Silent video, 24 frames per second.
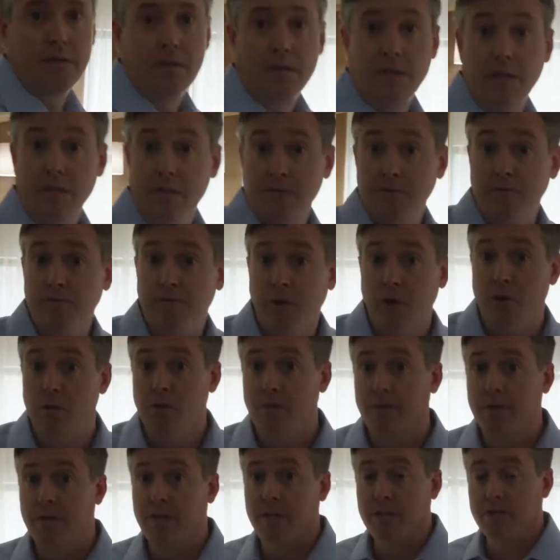it's
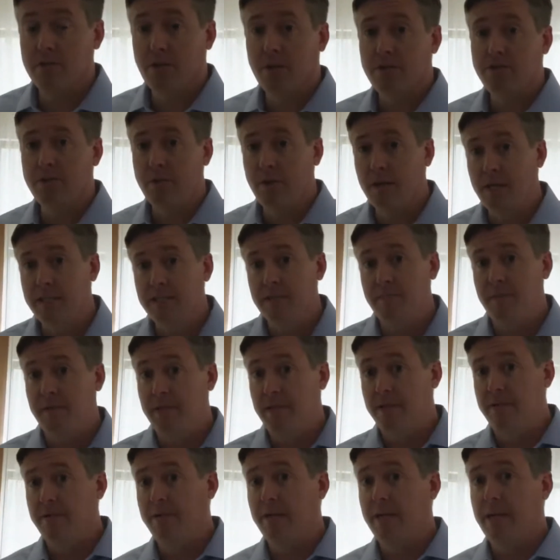phone, and it's also high-speed
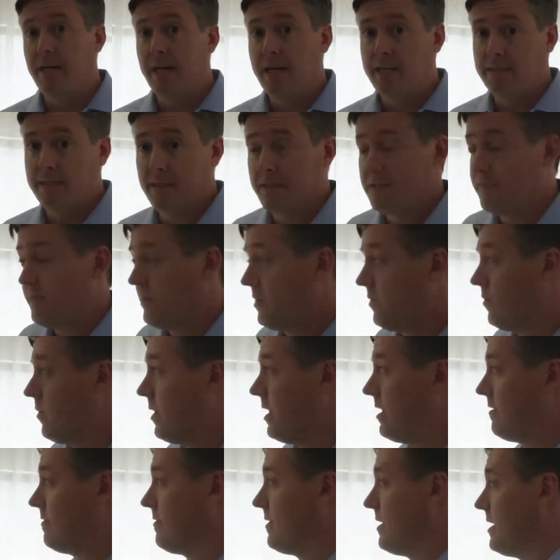internet access via
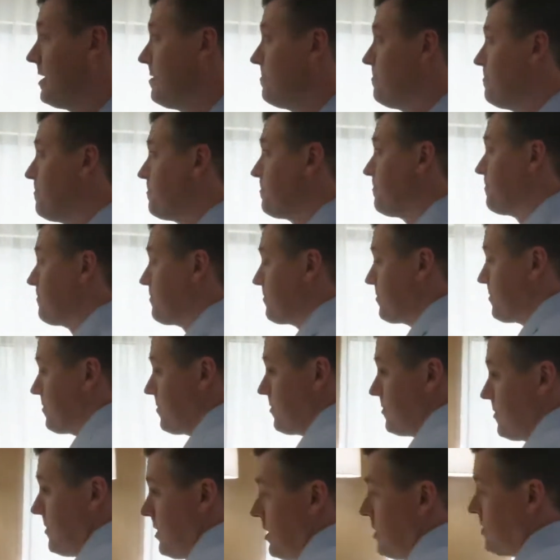Wi-Fi.
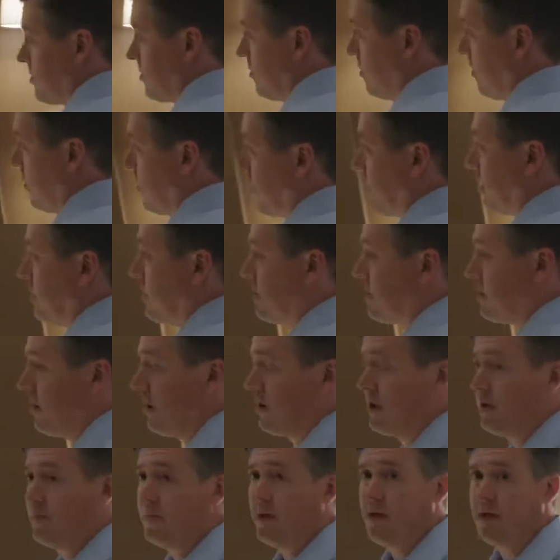So what we're going to
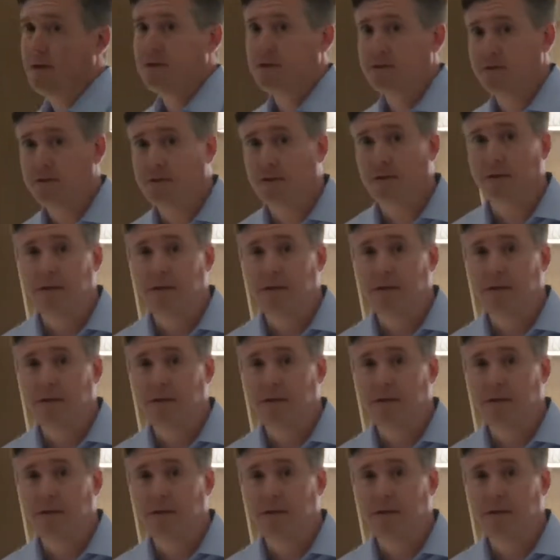talk about